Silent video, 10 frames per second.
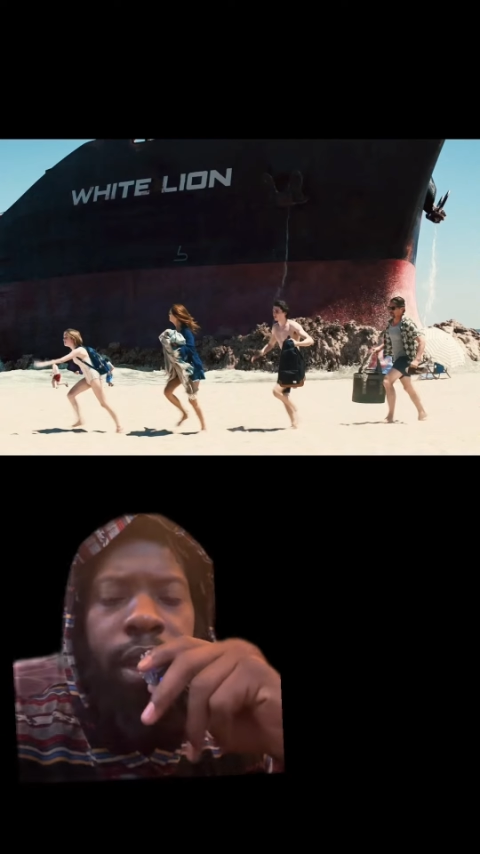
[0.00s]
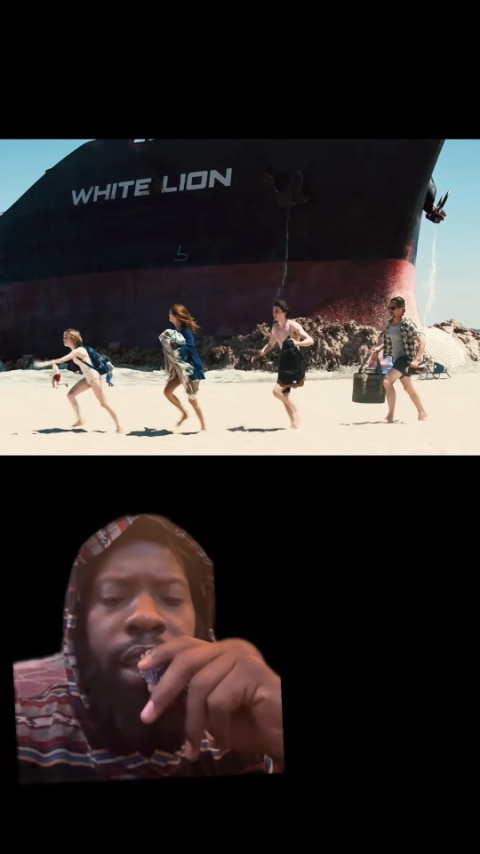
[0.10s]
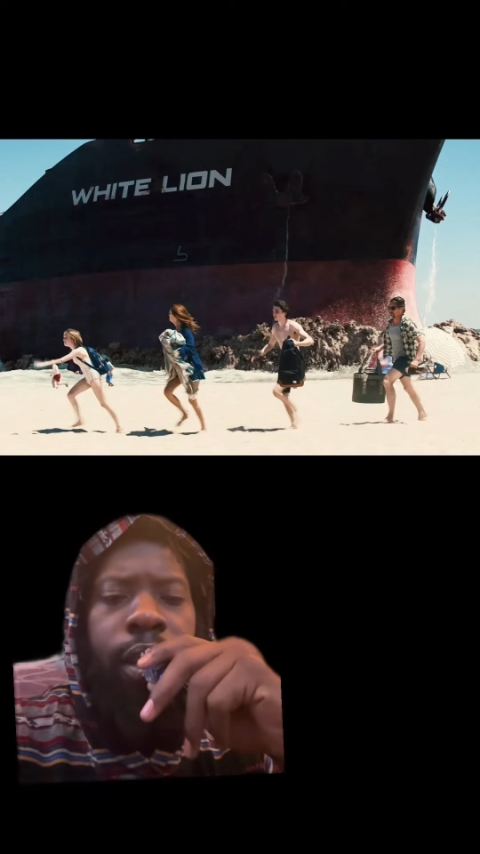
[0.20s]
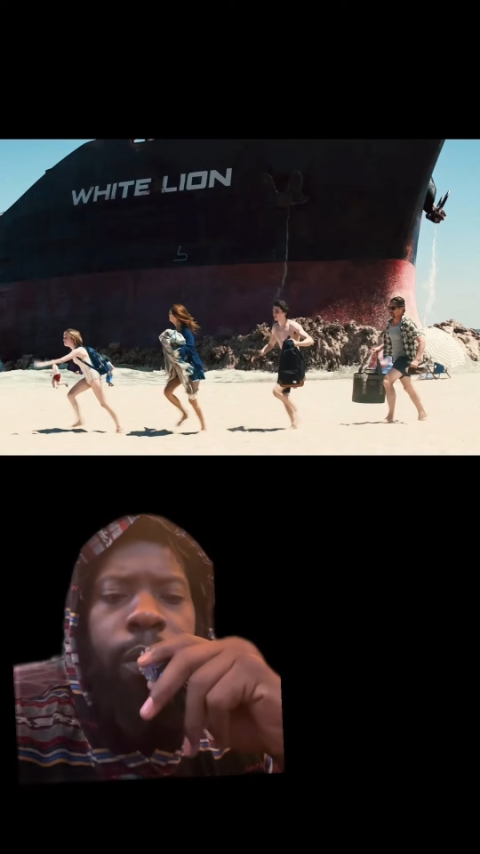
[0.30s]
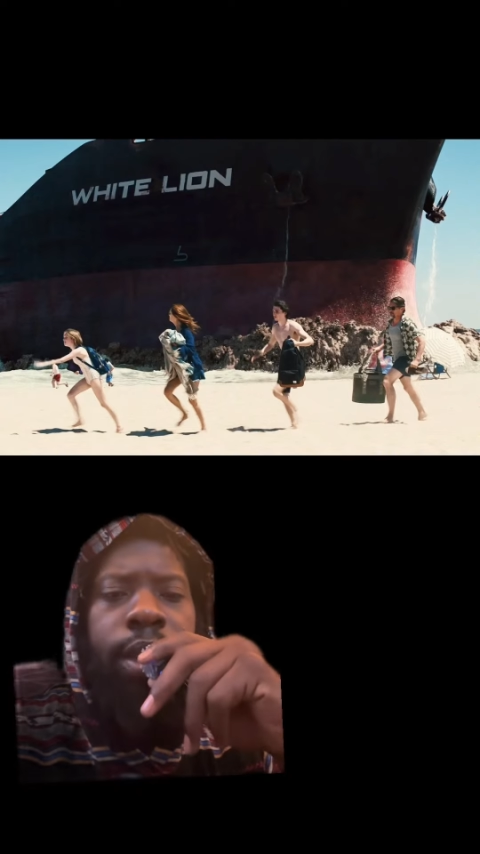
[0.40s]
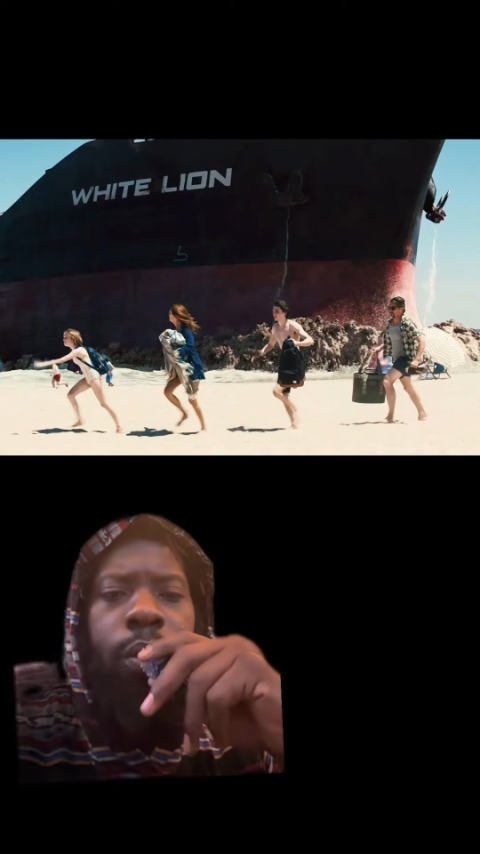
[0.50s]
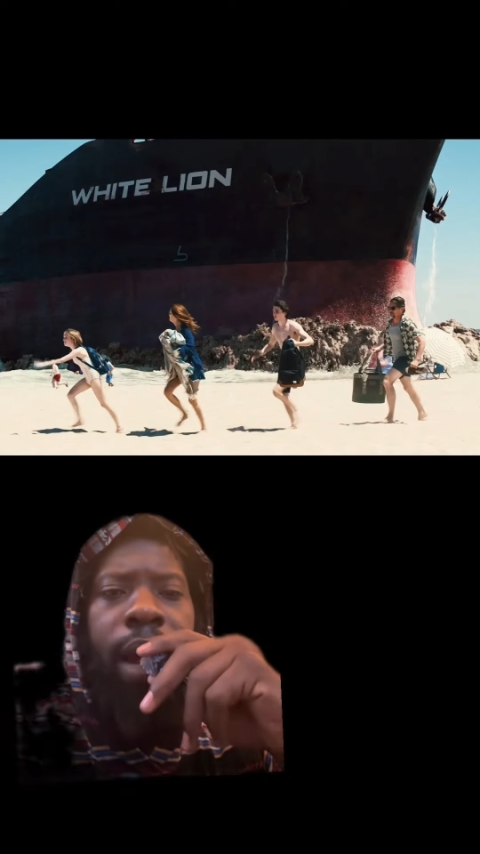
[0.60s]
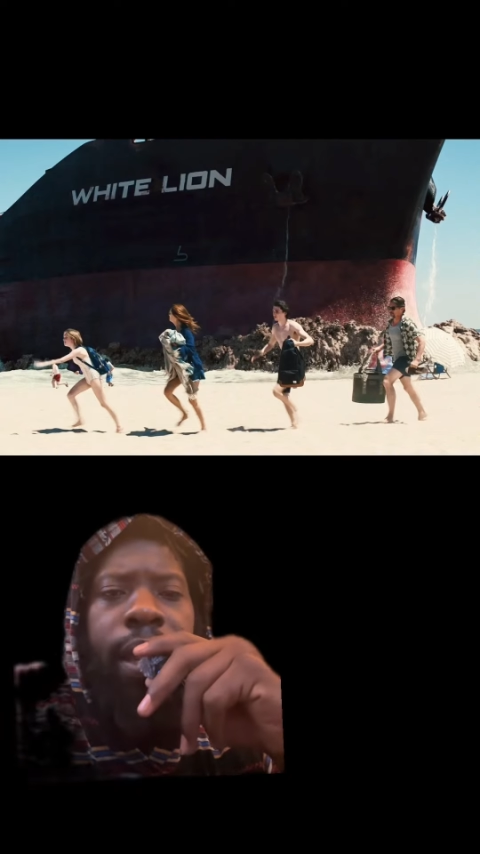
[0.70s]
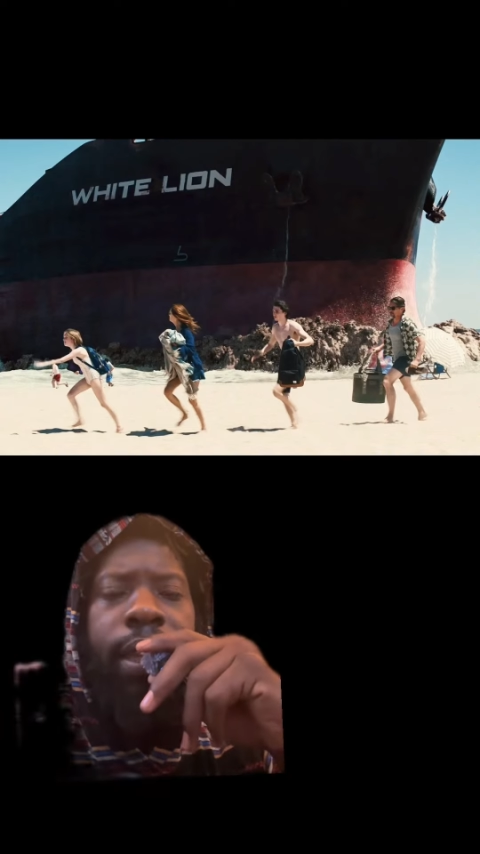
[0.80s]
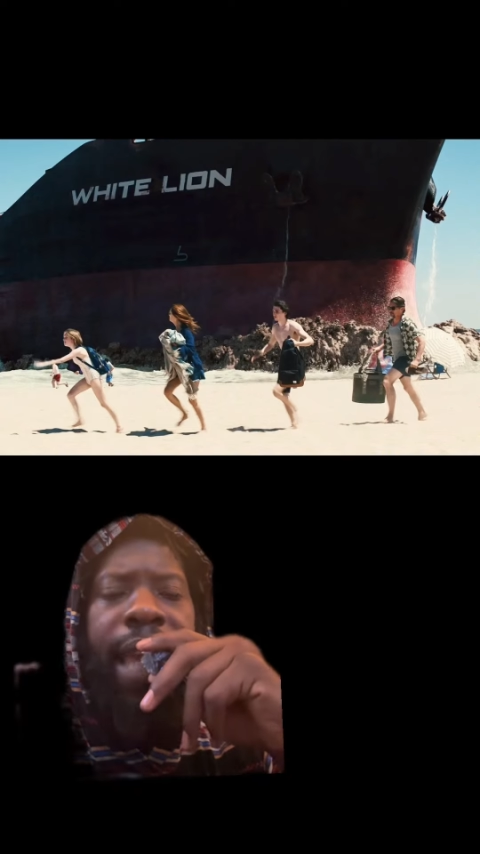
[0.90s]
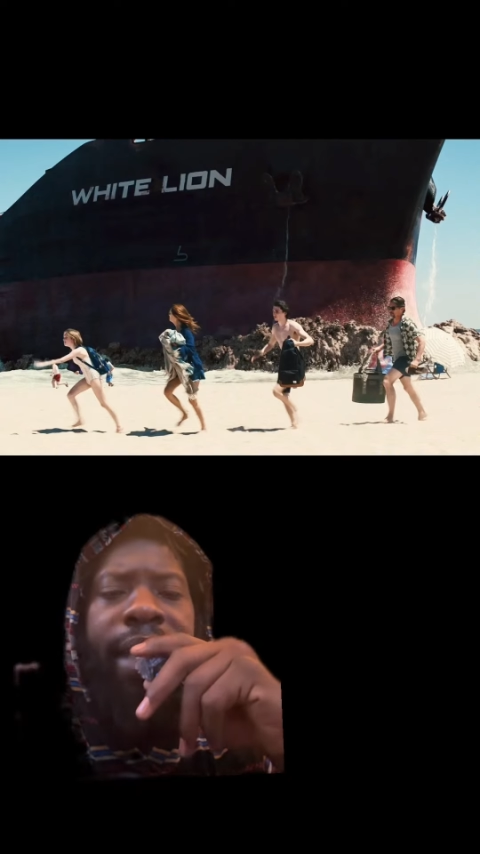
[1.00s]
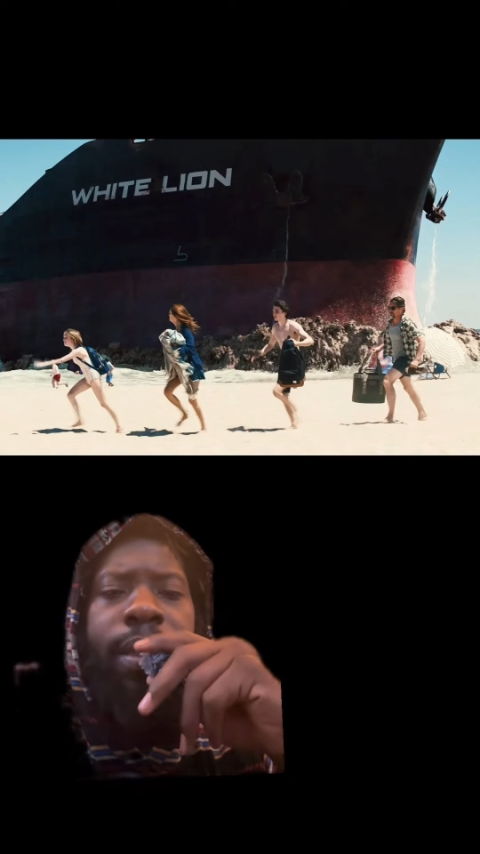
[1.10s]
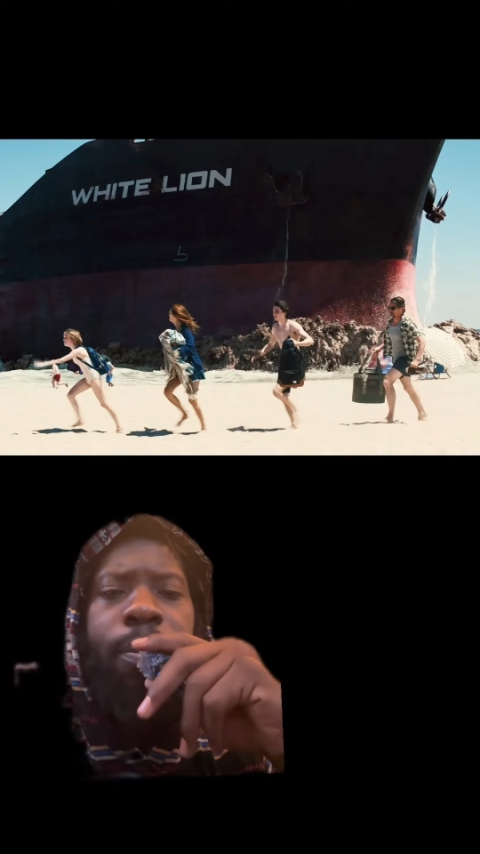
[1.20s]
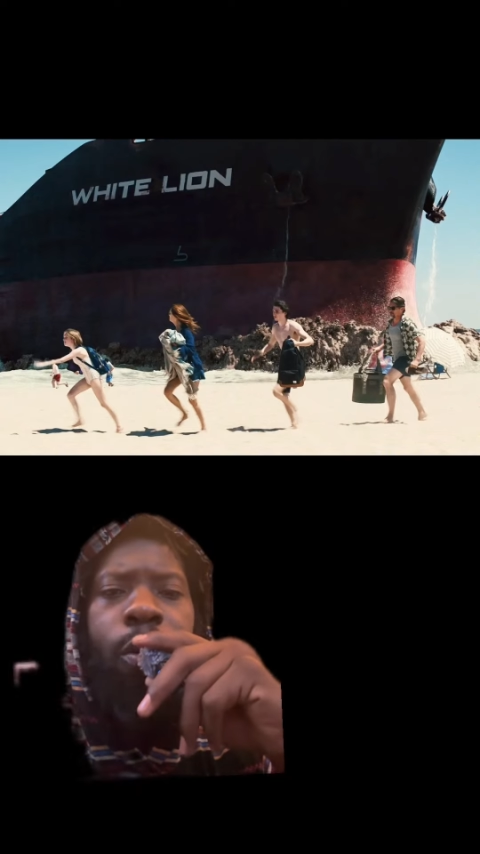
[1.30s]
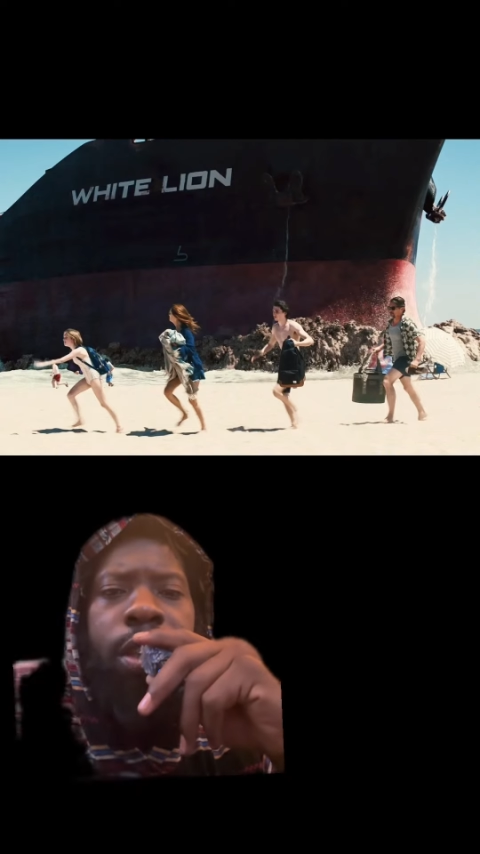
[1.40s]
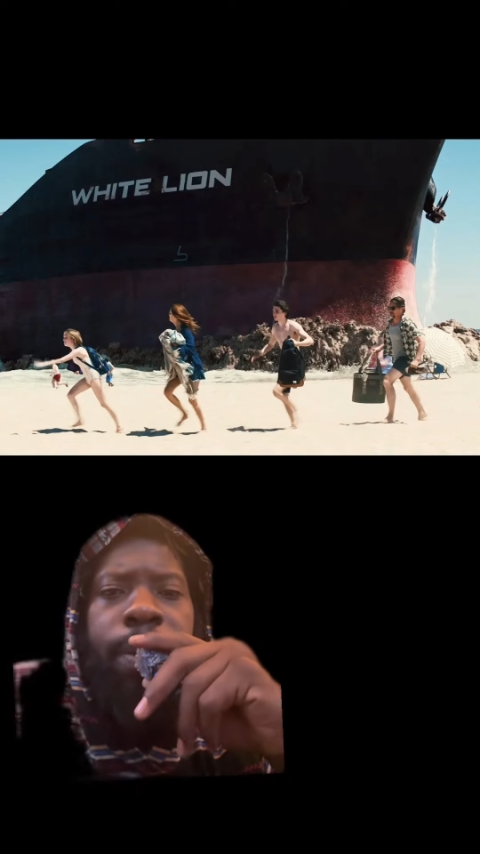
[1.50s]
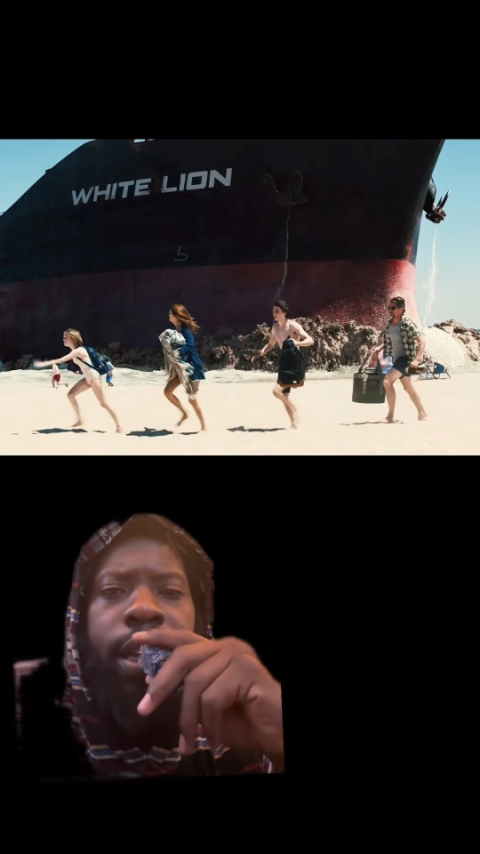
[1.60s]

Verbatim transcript: And the reason why that's important is